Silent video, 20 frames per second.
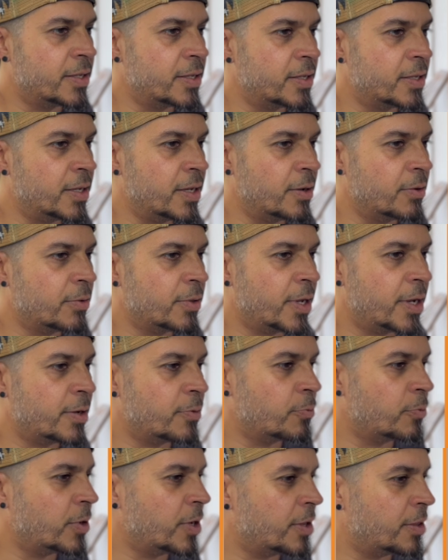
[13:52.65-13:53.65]
the
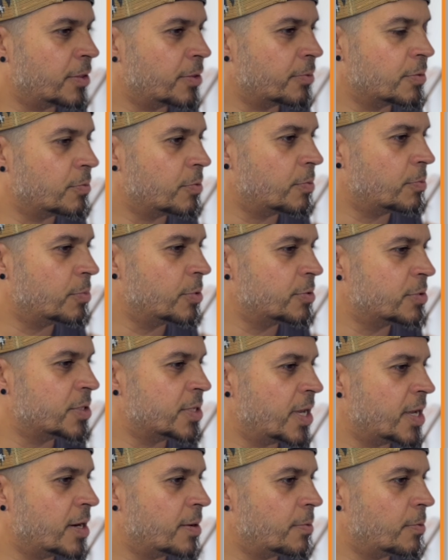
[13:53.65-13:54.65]
outline width, we'll boost
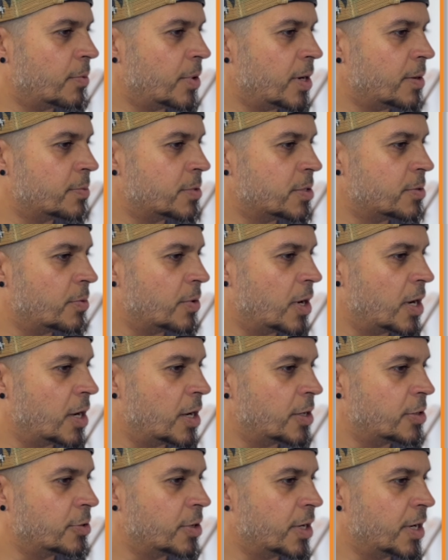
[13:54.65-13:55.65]
that up right up to
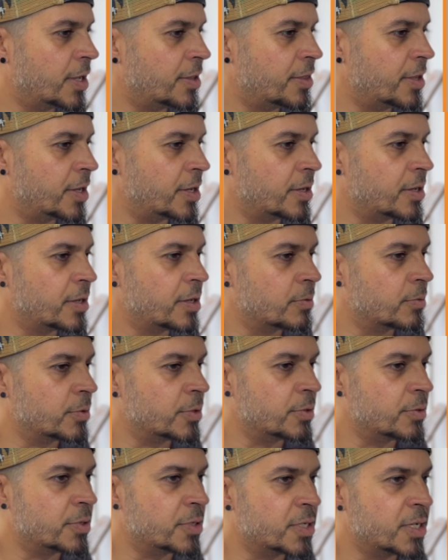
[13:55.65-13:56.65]
100, I think. We'll
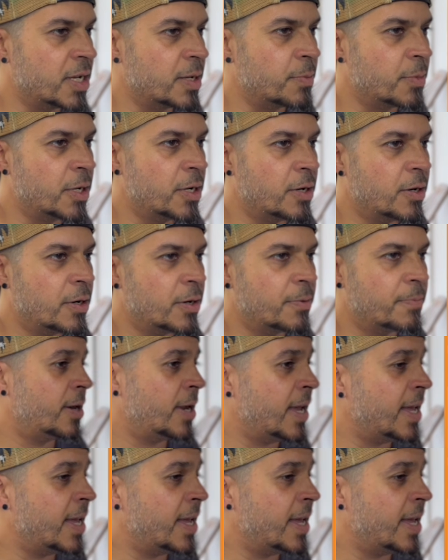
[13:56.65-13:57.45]
do the same here.